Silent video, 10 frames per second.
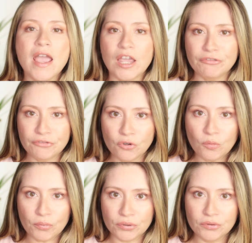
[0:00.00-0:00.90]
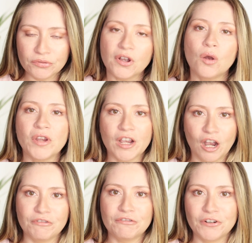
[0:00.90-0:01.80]
a foolproof
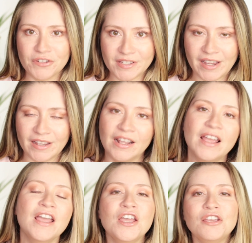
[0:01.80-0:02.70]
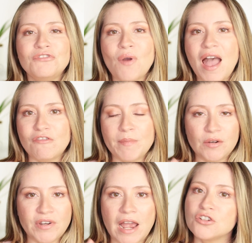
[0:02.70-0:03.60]
recover for your skin. If you have a
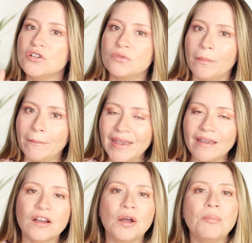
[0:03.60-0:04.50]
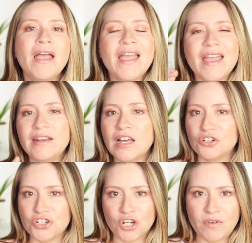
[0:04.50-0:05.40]
bad reaction to makeup, any
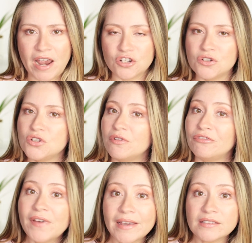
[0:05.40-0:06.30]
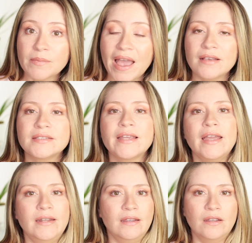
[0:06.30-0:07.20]
allergic reaction to a face mask,
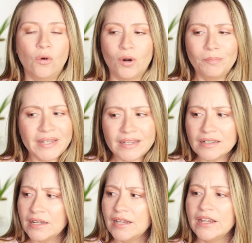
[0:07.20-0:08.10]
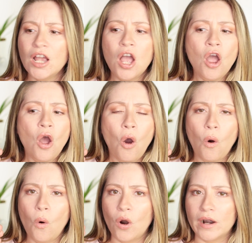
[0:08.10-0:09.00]
any or peeling
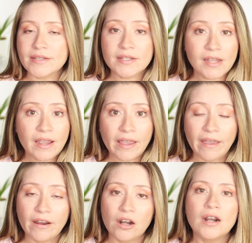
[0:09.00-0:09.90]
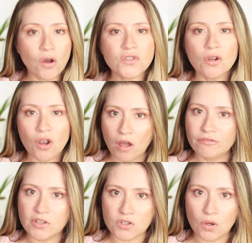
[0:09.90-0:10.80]
or skincare. I also
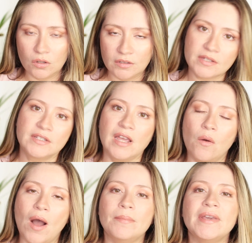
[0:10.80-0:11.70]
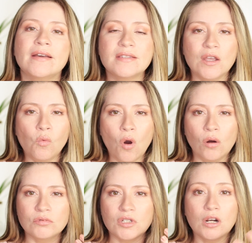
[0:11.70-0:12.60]
love this DIY because it
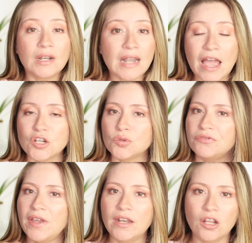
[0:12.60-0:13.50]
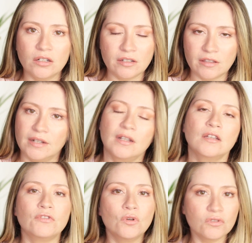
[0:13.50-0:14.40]
won't clash with any other thing.
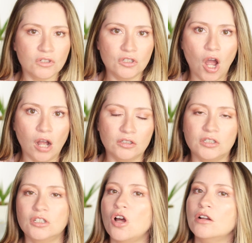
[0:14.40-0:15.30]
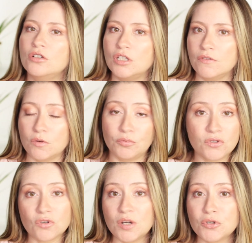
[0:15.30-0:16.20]
Like if you go to the doctor and the doctor gives you a
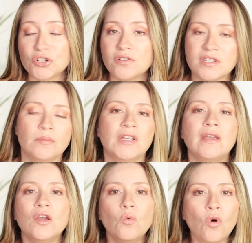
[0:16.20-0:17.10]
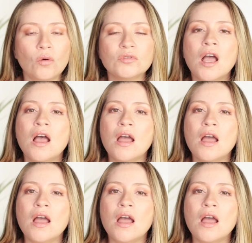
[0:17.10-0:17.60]
prescription or something, it won't